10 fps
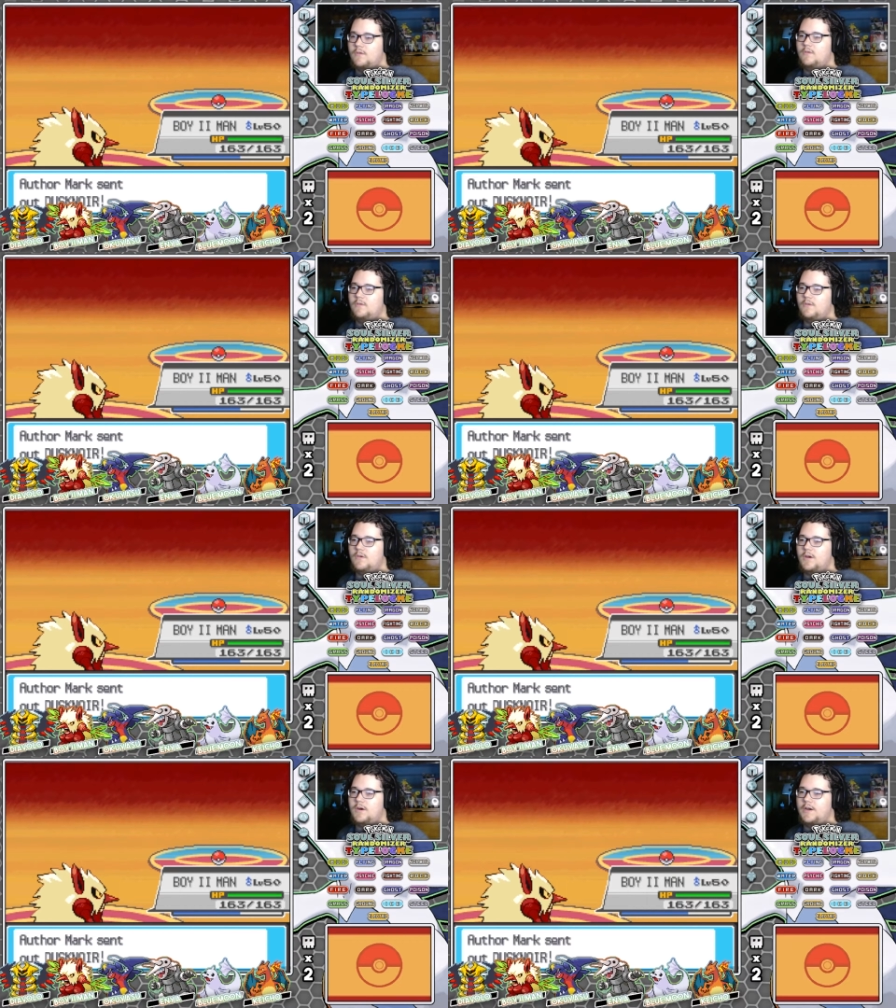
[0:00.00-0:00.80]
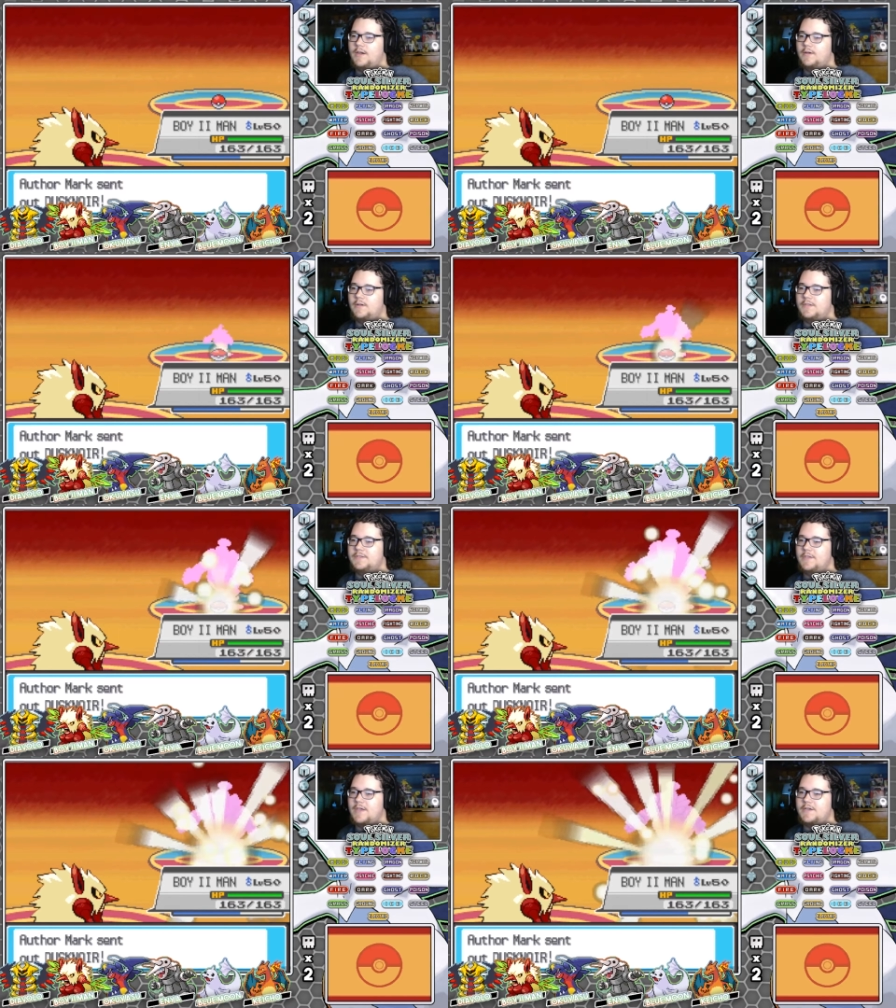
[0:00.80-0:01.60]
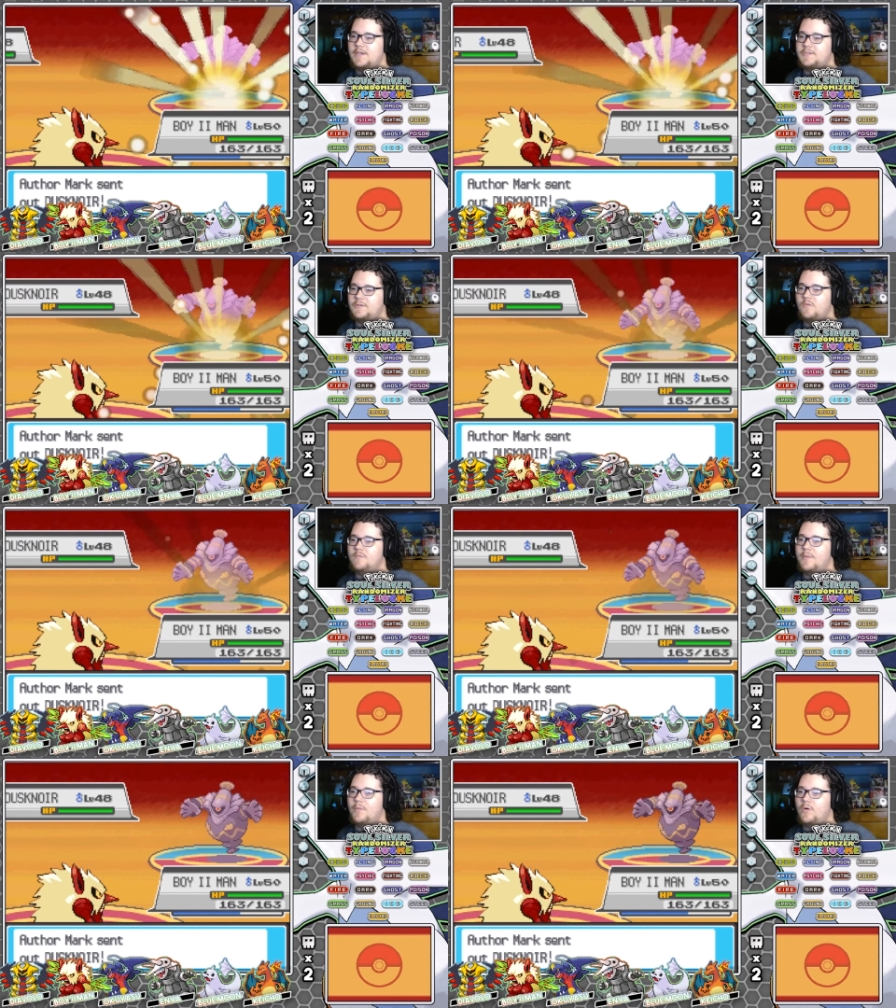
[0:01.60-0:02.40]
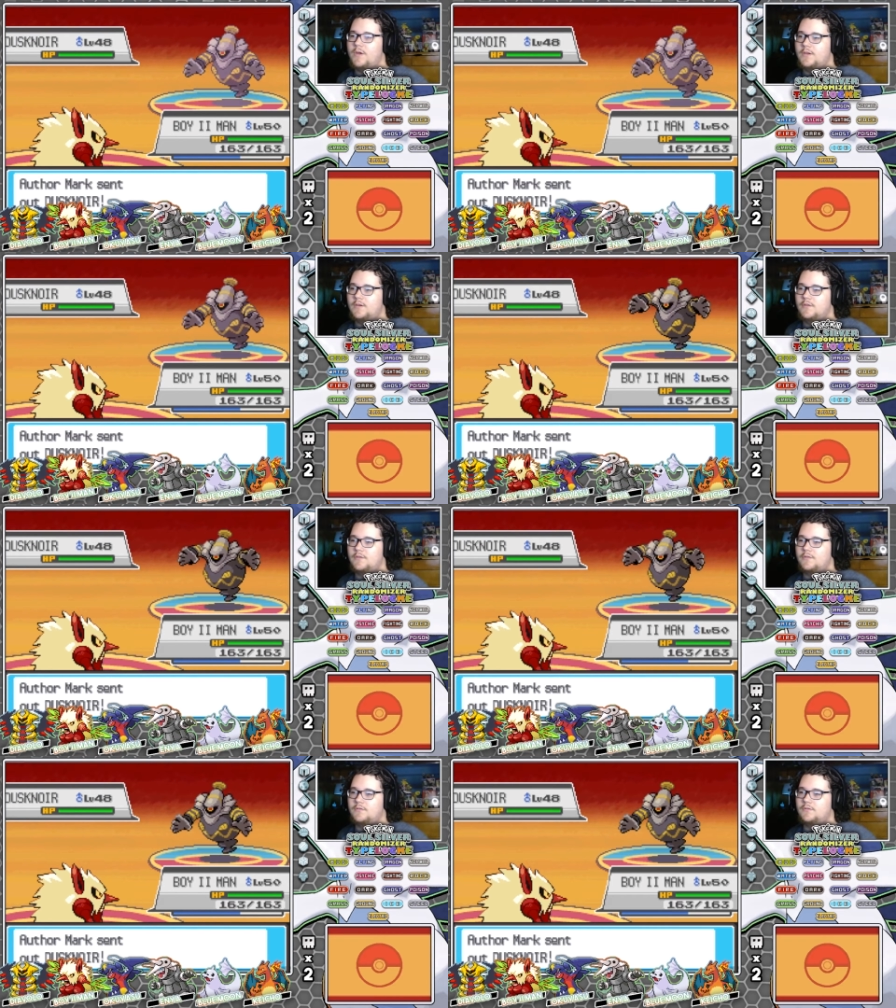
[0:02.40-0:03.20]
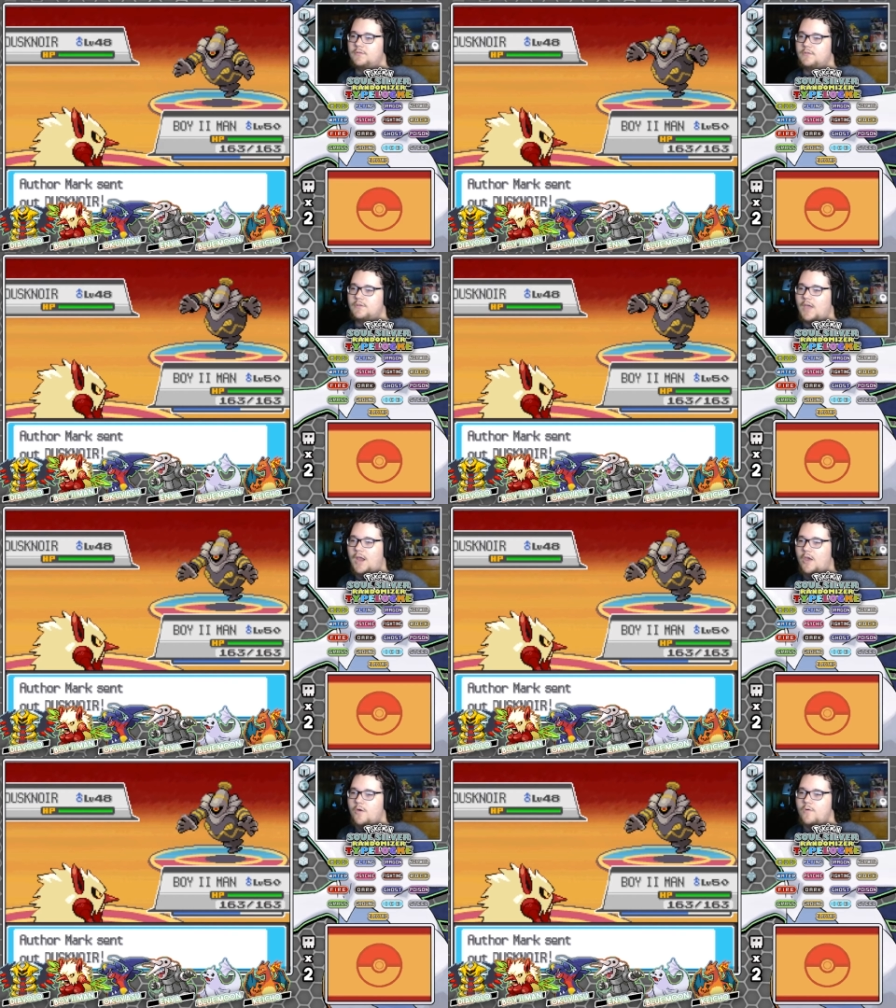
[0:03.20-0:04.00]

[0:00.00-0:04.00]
Alright, let's see that Dusknoir, my boy. Hello.